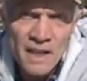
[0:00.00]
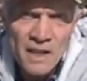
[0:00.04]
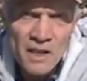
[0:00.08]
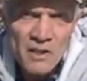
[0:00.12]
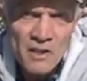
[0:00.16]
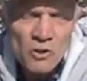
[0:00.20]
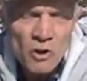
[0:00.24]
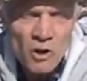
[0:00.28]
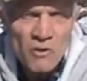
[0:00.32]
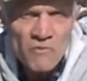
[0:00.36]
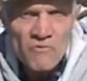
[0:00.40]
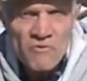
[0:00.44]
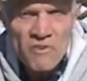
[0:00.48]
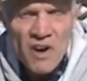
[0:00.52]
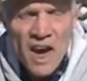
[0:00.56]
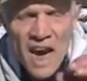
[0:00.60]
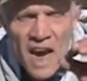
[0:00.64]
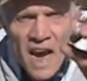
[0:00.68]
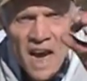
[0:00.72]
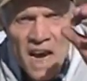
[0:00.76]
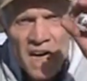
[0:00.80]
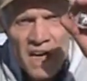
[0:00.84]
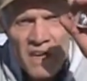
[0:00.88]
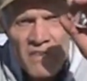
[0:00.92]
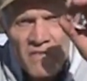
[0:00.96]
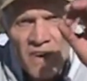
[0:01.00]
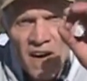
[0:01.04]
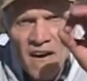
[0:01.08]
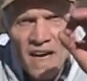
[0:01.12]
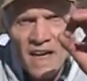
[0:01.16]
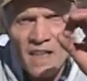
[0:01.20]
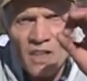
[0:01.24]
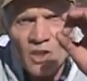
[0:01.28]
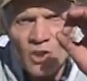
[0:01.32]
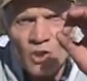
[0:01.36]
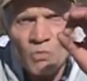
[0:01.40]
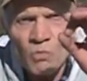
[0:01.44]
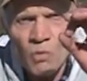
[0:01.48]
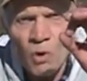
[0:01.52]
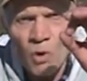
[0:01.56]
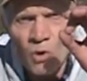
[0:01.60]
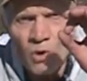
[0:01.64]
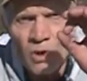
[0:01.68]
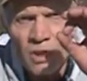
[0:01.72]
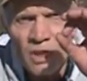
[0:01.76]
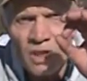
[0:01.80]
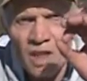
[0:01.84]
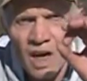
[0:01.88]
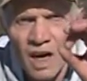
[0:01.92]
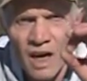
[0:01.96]
So a very, very
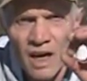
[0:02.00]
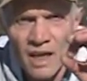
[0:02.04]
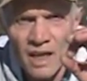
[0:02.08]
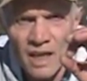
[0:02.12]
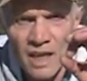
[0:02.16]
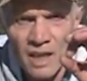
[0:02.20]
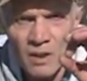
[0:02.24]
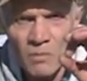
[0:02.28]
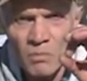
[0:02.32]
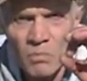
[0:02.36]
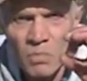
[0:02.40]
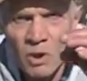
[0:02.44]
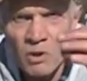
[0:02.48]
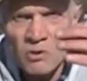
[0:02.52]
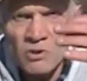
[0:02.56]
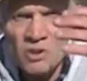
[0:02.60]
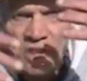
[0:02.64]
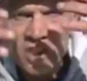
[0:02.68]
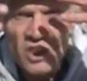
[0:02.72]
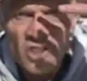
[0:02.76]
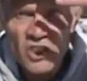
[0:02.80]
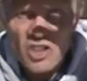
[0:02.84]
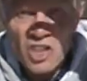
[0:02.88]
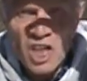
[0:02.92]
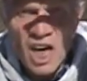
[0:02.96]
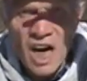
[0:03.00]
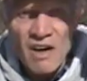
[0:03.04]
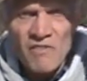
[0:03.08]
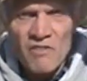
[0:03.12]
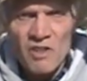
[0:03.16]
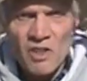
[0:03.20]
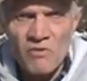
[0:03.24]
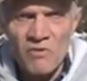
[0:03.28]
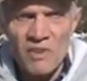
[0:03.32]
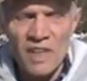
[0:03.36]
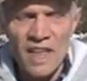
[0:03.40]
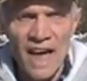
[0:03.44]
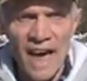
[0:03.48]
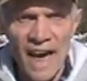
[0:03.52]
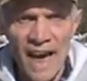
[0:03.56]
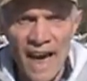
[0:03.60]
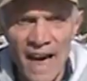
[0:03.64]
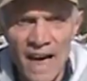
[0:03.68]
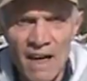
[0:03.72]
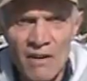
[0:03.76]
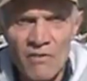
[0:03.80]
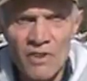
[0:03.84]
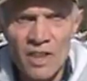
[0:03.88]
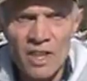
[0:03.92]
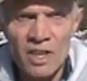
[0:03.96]
small target. Plus it's covered with
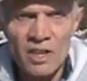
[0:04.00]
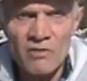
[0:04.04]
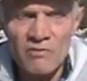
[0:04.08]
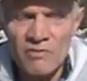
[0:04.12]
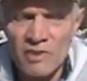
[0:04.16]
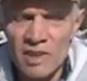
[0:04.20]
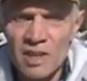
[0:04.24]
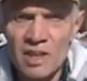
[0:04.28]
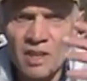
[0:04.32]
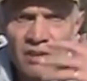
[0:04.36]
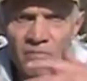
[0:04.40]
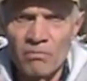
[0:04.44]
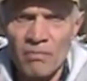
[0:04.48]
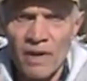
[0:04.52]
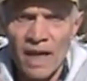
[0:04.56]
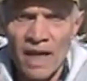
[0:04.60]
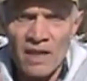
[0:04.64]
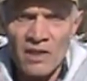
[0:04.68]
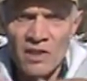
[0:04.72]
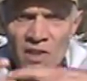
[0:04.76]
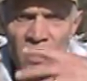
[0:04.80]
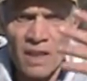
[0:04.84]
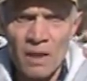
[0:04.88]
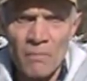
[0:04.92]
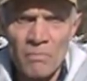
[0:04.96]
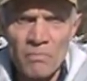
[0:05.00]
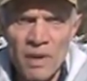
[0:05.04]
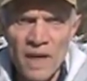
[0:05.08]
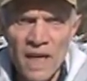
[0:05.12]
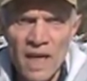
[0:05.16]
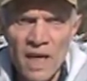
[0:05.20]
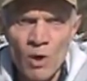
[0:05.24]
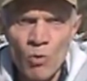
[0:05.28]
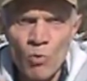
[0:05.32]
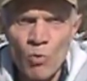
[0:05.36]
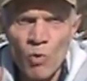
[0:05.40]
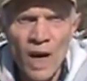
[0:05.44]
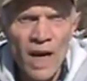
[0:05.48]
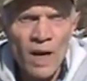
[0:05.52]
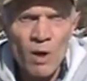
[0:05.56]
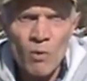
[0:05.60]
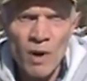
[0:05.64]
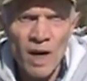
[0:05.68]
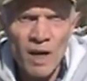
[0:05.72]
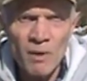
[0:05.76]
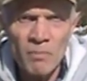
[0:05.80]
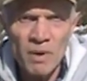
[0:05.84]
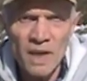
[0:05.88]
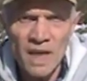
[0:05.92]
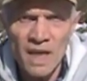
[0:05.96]
hair, which makes it appear way,
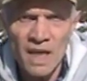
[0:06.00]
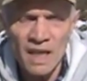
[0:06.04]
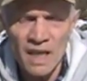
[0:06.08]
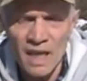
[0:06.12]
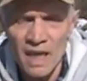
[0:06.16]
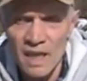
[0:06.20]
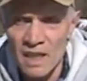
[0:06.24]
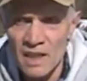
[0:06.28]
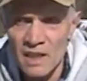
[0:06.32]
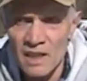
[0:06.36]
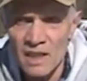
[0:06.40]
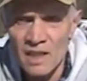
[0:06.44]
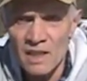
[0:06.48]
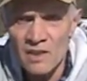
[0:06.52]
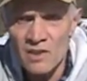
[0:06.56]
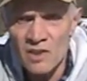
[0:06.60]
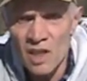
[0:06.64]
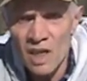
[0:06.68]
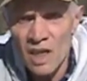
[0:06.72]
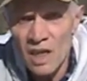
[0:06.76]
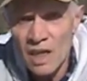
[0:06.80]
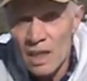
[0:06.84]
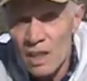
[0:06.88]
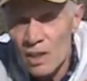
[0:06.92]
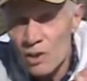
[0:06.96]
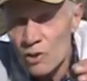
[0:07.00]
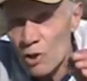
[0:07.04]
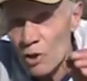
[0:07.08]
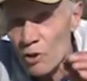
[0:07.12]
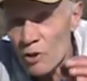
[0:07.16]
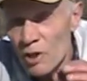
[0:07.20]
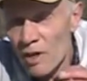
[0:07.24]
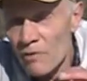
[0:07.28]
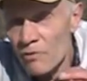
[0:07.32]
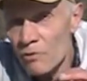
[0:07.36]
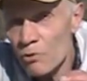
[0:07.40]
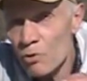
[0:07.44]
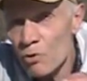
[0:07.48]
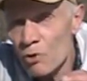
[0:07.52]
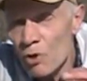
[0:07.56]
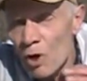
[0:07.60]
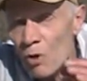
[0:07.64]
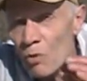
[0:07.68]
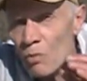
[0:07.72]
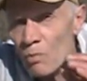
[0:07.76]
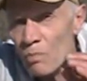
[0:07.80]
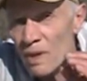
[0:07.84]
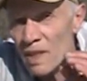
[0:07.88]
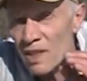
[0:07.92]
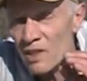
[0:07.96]
way bigger than it is. So you have to
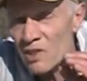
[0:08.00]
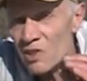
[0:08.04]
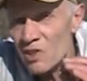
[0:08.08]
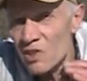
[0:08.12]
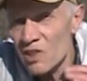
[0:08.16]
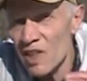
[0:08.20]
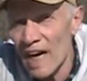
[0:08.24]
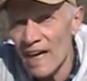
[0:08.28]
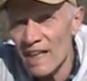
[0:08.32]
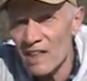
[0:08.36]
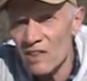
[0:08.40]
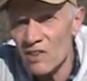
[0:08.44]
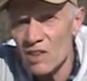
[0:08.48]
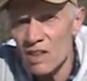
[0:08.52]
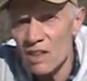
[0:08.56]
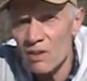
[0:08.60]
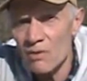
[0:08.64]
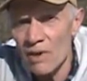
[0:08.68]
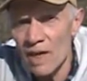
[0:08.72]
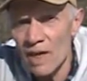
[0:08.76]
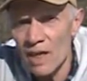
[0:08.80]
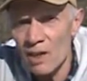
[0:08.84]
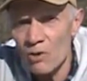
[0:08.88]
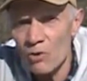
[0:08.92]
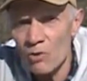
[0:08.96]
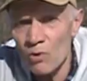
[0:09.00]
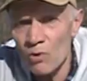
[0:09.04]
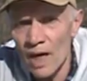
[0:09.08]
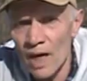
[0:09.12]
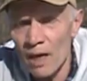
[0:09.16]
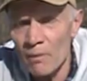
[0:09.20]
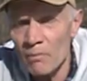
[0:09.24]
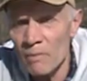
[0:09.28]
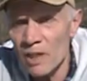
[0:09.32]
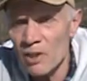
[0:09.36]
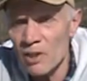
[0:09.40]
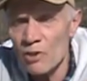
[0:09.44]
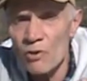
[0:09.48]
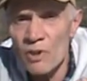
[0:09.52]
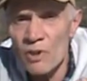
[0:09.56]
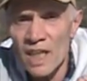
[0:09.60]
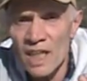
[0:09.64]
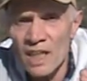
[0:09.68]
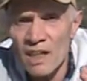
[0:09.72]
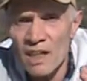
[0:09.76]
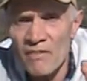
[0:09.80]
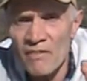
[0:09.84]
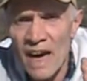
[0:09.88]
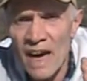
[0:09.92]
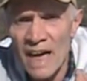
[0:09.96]
know precisely where to aim, and you
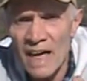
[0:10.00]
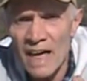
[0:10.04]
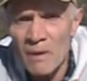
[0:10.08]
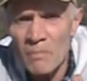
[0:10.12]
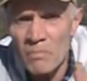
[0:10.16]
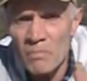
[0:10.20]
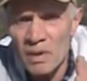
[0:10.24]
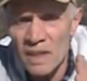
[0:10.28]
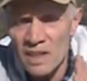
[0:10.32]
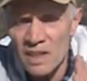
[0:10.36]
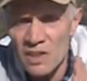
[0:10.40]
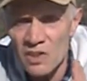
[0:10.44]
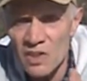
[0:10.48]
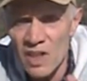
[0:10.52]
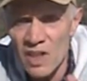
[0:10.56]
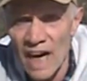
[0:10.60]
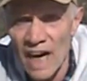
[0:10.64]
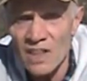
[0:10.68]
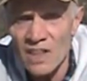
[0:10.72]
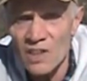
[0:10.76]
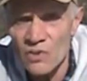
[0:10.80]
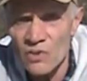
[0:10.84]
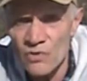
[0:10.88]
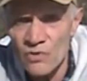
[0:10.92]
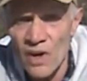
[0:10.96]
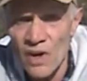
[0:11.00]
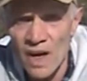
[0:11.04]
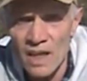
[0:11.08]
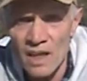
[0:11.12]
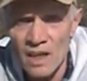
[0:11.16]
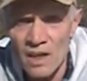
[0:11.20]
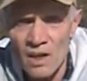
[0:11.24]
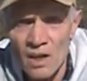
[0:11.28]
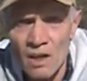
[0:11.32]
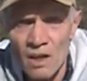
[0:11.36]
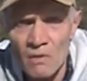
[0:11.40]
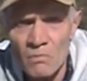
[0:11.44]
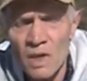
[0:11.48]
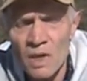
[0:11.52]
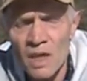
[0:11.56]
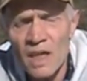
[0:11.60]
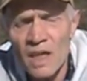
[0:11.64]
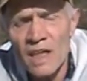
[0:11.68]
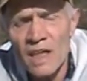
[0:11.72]
need a very precise firearm,